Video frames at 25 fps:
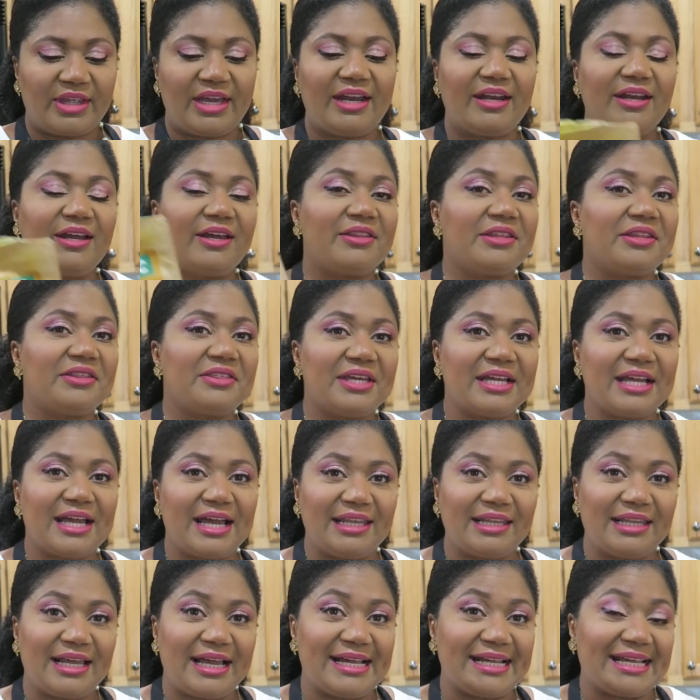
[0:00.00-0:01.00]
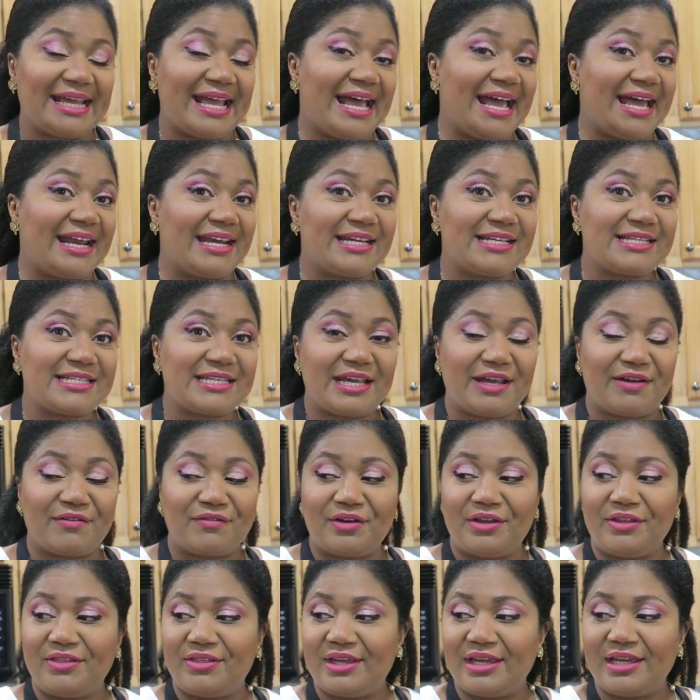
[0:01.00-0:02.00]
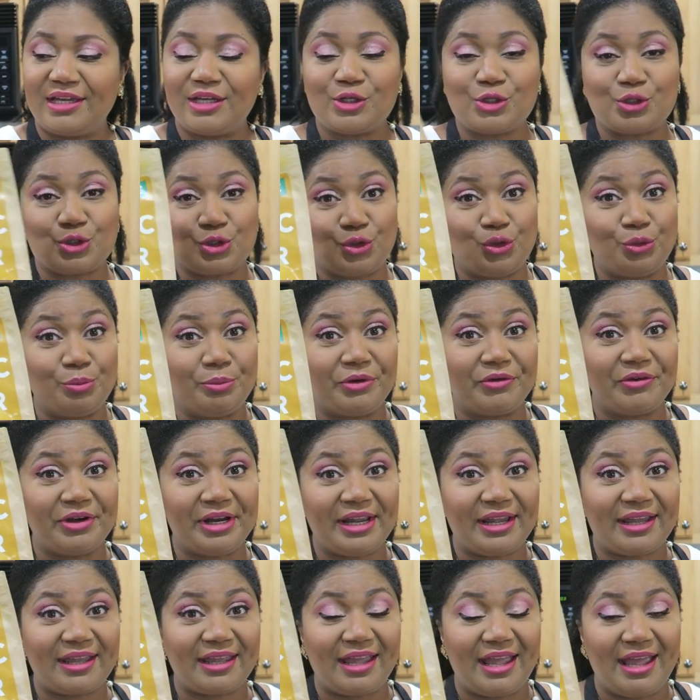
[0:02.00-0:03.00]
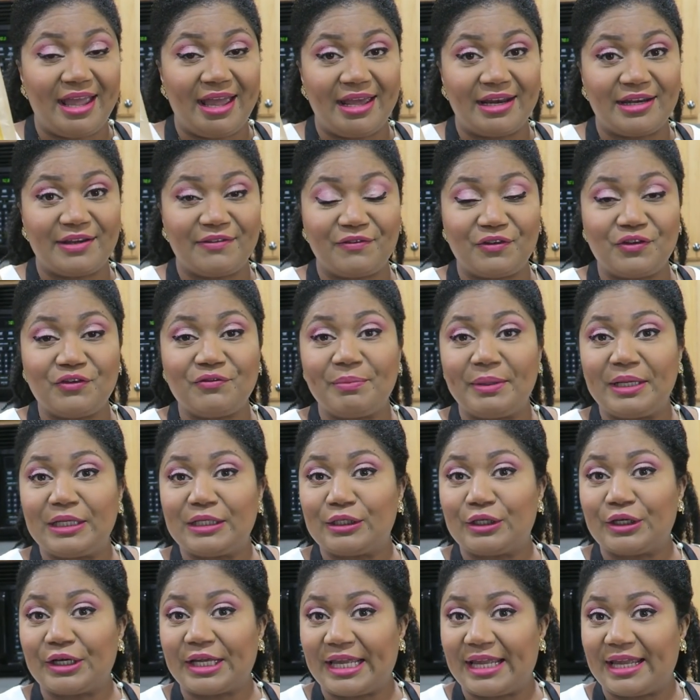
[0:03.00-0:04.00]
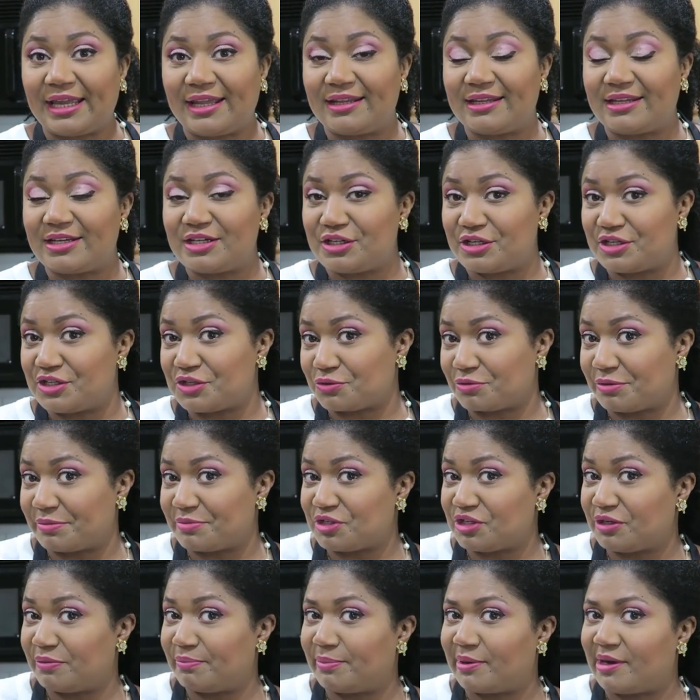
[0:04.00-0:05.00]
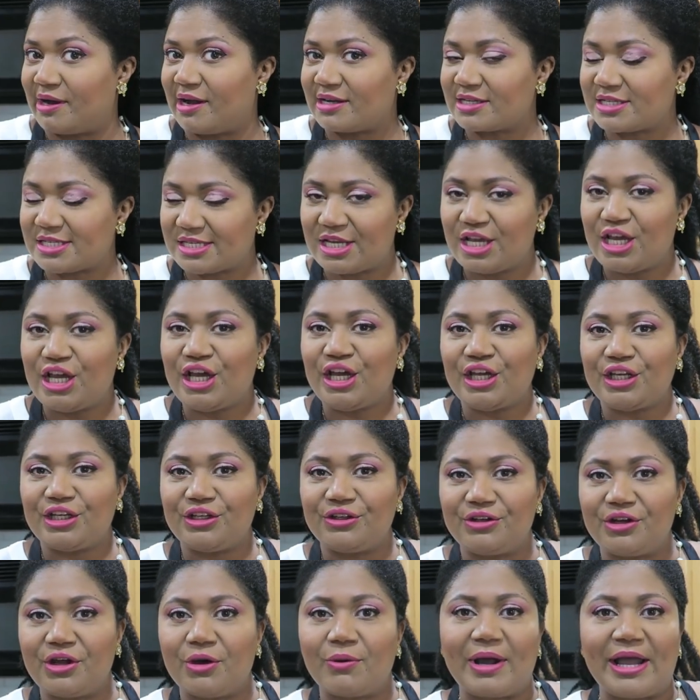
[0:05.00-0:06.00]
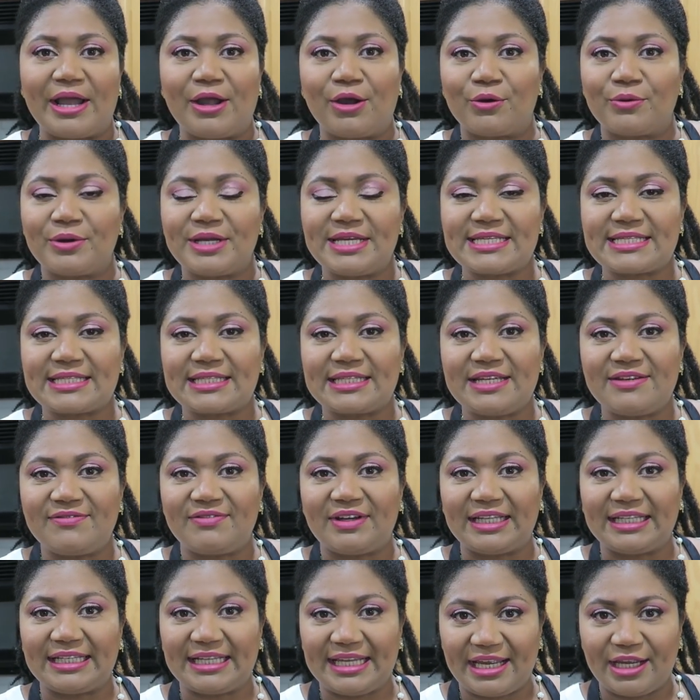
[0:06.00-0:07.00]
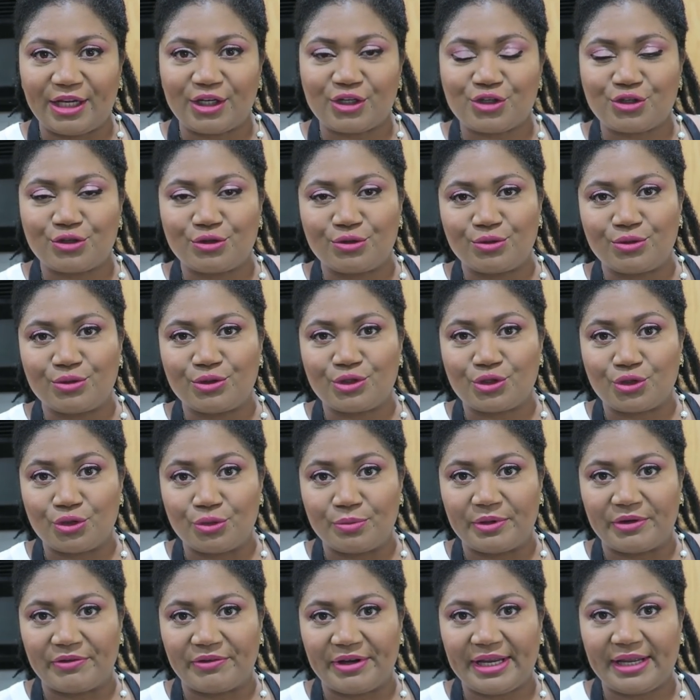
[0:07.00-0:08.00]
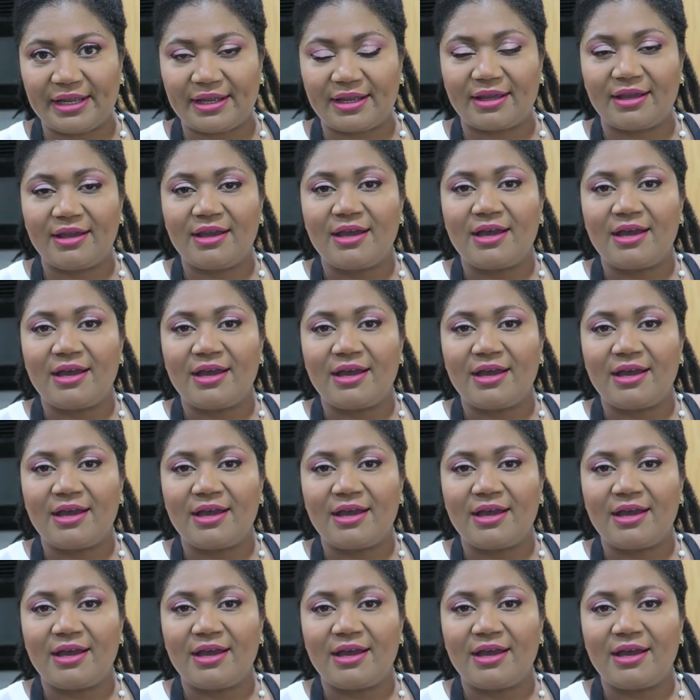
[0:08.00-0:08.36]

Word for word: Another thing I like adding to everything is turmeric, and if you've been looking in the description box, you know I always leave a link to turmeric